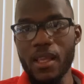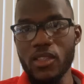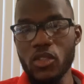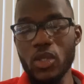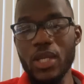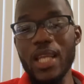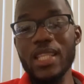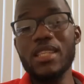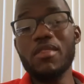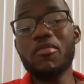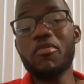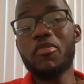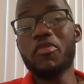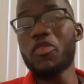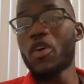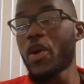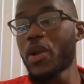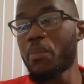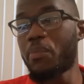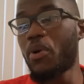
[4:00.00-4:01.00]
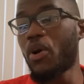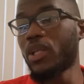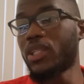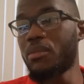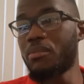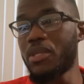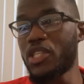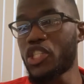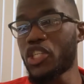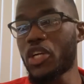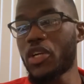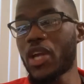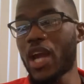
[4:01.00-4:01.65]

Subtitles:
So that's a very important measure